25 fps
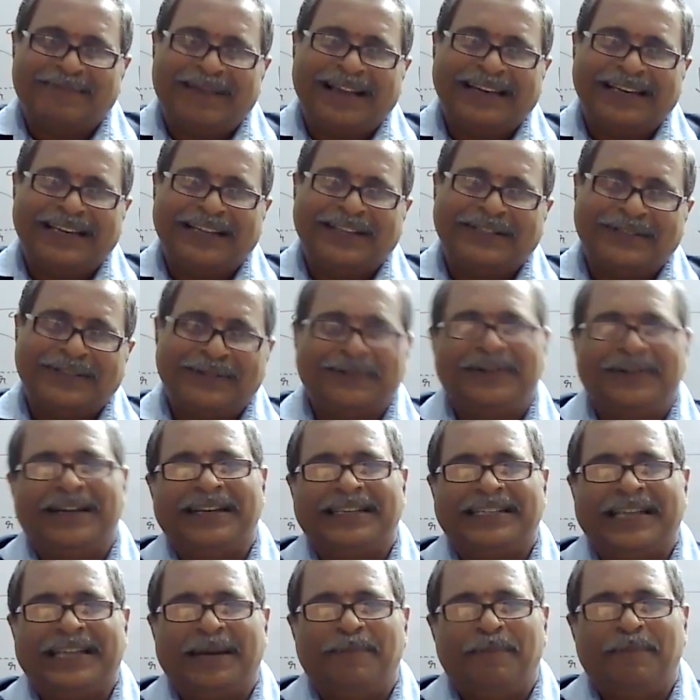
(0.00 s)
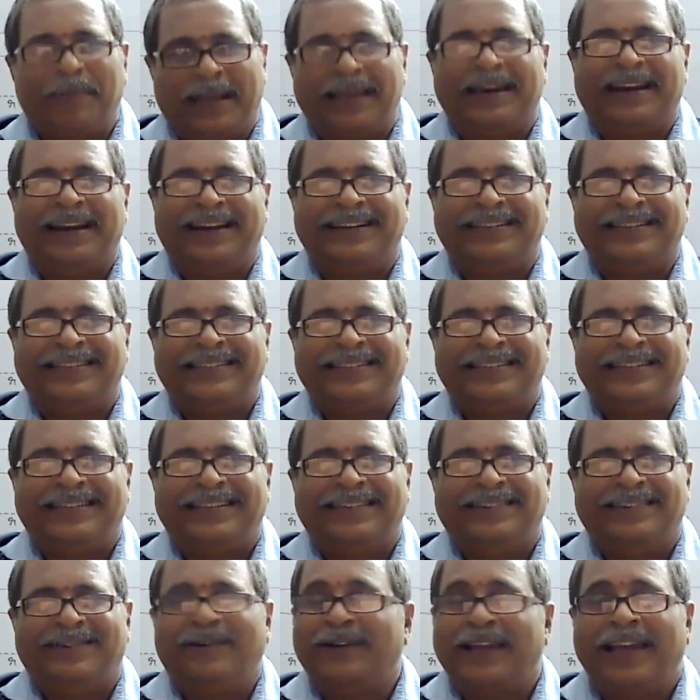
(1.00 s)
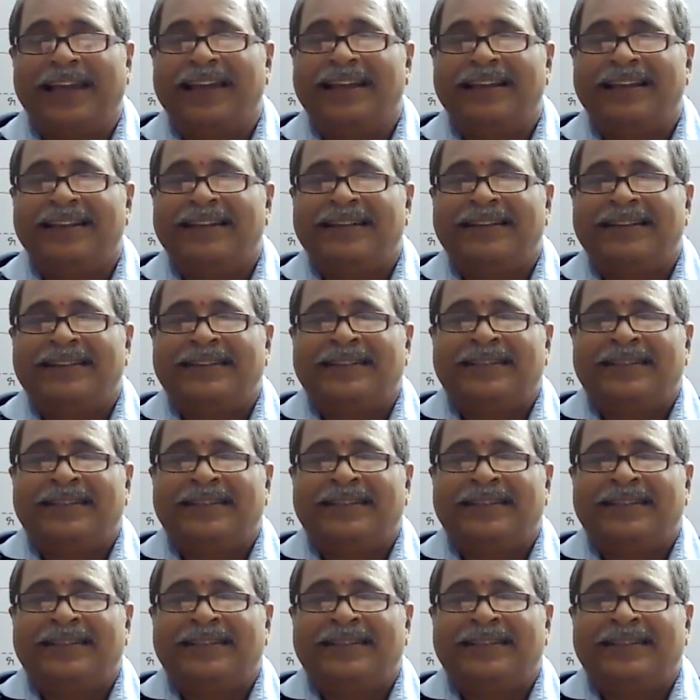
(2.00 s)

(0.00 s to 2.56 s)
my dear students and parents. Okay.